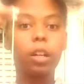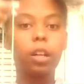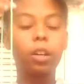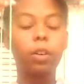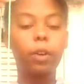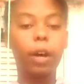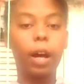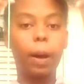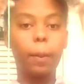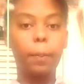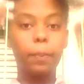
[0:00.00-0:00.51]
going to
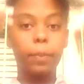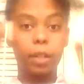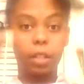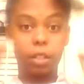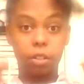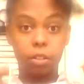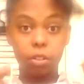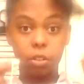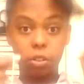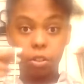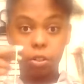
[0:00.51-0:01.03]
grab
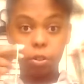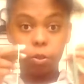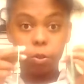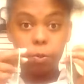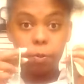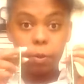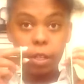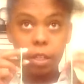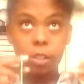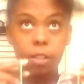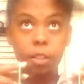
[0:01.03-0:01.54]

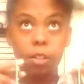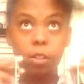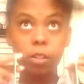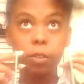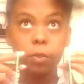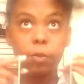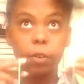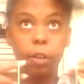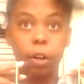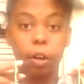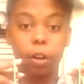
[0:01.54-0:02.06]
two pieces
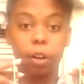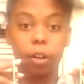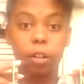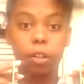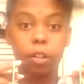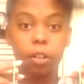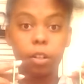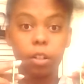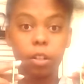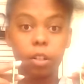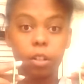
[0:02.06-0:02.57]
of
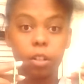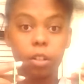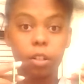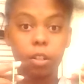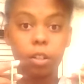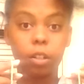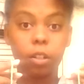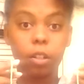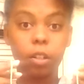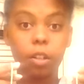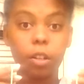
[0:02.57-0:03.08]
yarn,
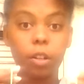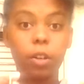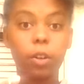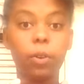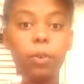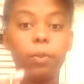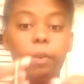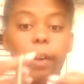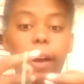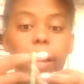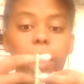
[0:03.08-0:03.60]

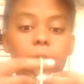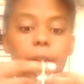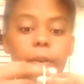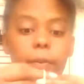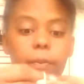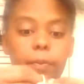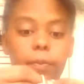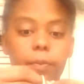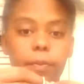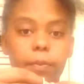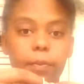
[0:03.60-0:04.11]
right?
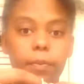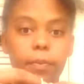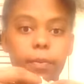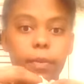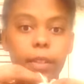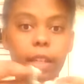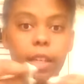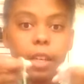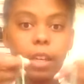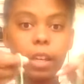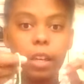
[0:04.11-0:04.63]

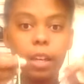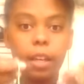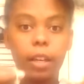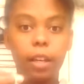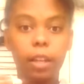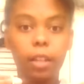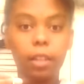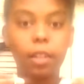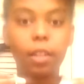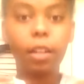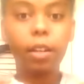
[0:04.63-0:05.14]

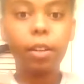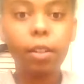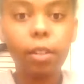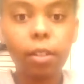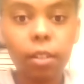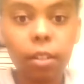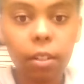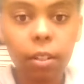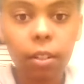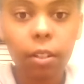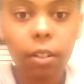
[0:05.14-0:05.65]
And
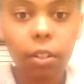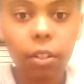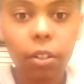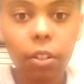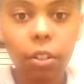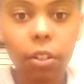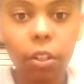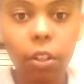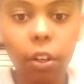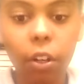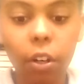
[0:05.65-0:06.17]
then
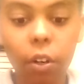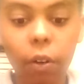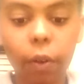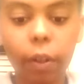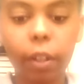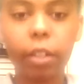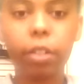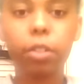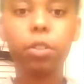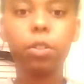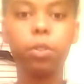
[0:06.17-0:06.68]
you're
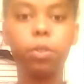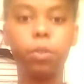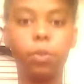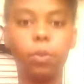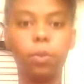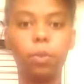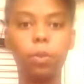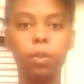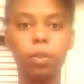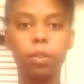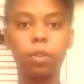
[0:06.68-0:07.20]
going
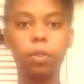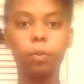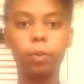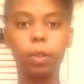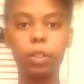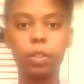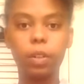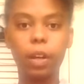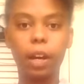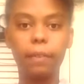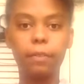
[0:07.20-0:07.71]
to,
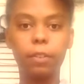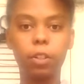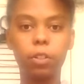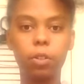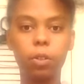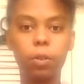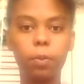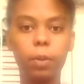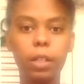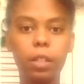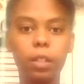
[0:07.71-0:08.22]
once you have your
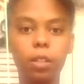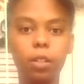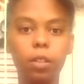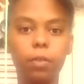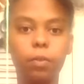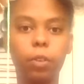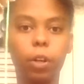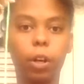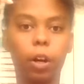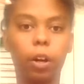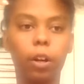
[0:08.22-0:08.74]
two pieces
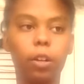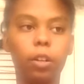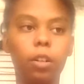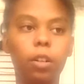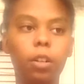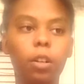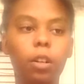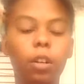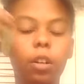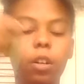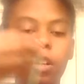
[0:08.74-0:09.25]
of
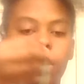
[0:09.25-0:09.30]
yarn,